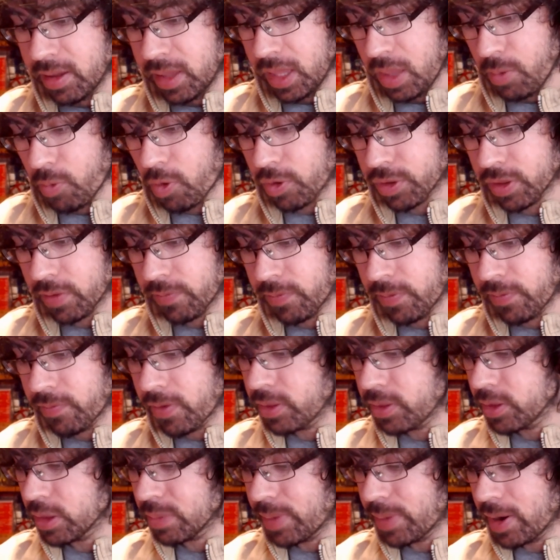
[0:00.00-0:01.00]
He works to
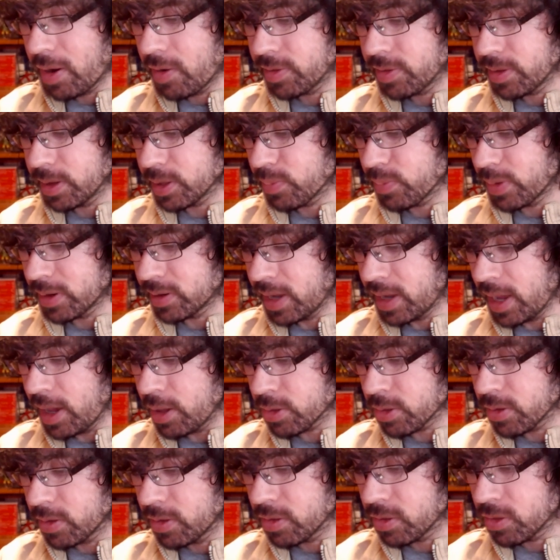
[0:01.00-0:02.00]
fulfill his parents'
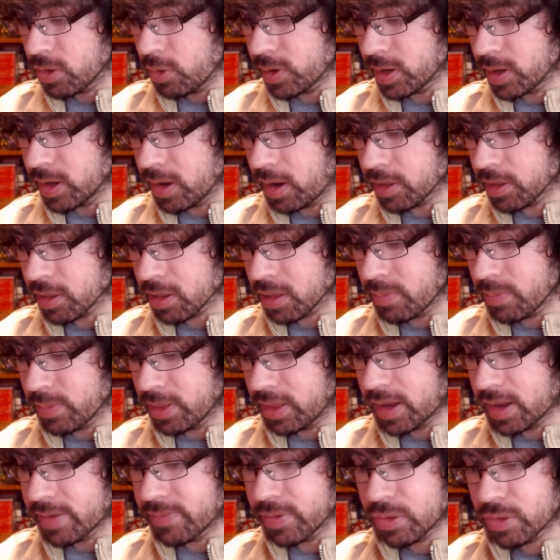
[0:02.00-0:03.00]
expectations, though it causes him a
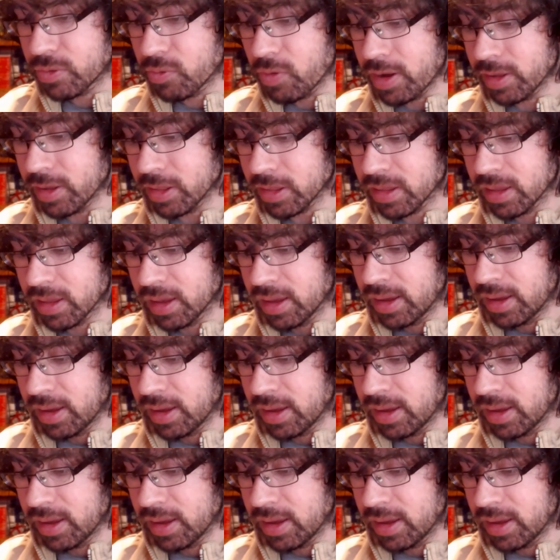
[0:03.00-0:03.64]
lot of stress.